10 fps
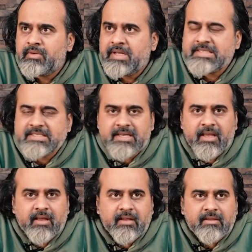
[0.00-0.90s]

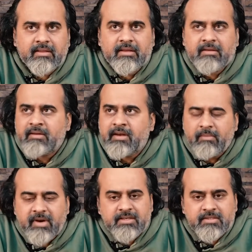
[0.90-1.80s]
testing the
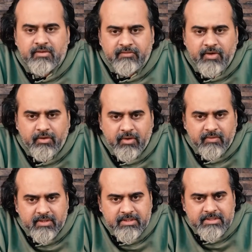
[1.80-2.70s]
limits of the
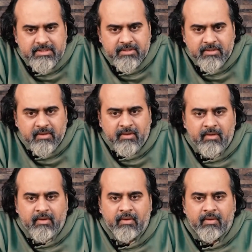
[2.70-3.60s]
universe.
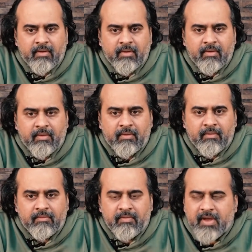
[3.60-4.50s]

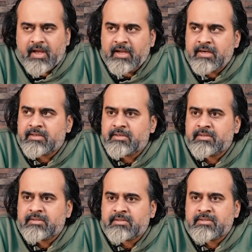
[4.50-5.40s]
We are
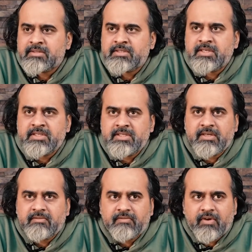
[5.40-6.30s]

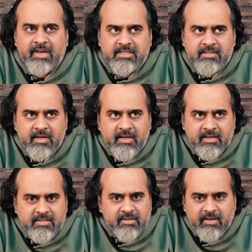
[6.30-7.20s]
searching for
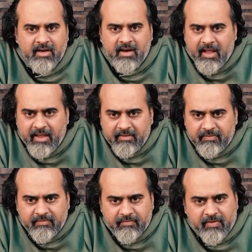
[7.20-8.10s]
extraterrestrial
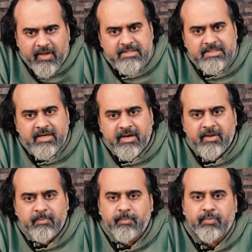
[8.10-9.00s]
life. We are
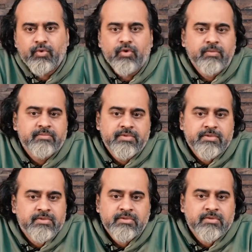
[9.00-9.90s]
sending
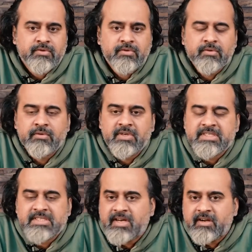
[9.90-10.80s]
probes to
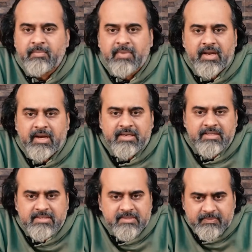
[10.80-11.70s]
distant
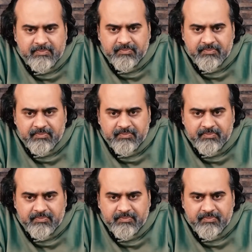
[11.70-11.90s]
planets.